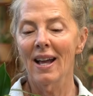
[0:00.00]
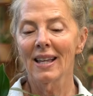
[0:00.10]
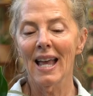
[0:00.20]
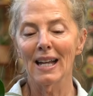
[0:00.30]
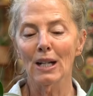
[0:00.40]

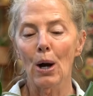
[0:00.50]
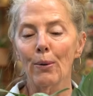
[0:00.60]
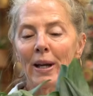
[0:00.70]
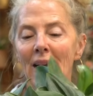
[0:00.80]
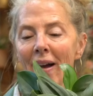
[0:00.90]
Get
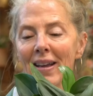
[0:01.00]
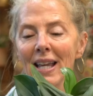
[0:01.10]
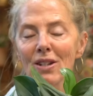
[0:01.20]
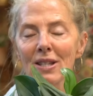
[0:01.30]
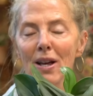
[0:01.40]
going.
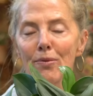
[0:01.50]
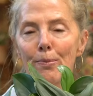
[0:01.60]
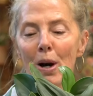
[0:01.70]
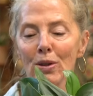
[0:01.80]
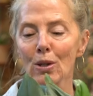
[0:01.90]
Get yourself a
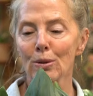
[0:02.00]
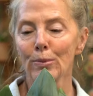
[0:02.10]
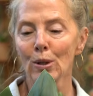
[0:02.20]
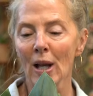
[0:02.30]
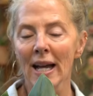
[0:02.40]
pothos
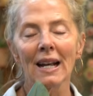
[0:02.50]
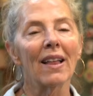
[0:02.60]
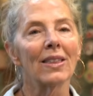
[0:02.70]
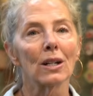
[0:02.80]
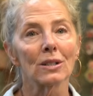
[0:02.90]
Moonlight.
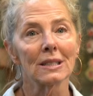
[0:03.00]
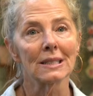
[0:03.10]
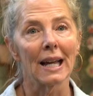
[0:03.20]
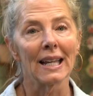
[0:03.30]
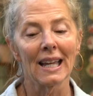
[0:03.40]
They're
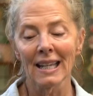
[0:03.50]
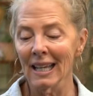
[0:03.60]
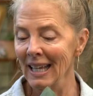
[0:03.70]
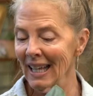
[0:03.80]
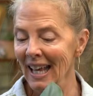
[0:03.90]

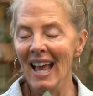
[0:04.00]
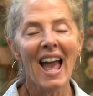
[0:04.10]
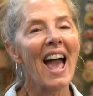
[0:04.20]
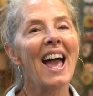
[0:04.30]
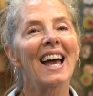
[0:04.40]
stunning.
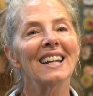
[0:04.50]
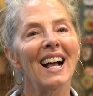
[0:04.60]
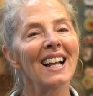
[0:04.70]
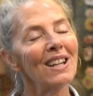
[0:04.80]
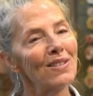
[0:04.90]
And
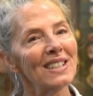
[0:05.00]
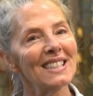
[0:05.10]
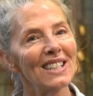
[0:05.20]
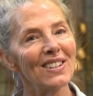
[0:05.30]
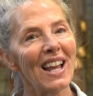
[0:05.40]
I will
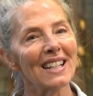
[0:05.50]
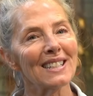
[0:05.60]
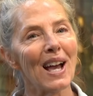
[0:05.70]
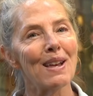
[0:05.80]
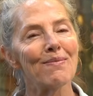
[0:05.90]
see you next
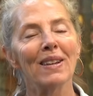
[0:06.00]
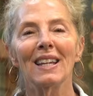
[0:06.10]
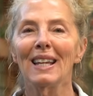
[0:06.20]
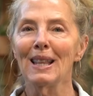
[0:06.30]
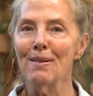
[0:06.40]
time.
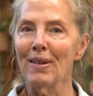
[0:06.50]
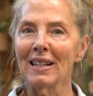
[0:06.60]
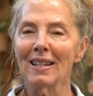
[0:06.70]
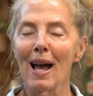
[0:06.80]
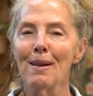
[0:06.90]
In the
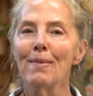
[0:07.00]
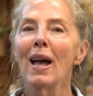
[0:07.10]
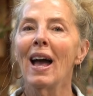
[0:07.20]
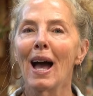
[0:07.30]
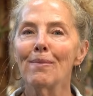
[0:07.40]
meantime,
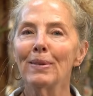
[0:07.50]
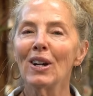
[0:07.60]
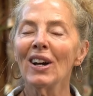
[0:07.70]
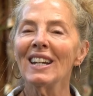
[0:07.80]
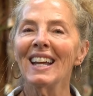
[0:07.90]
happy
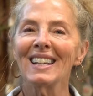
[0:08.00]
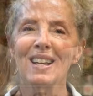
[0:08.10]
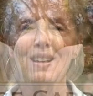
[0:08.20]
gardening.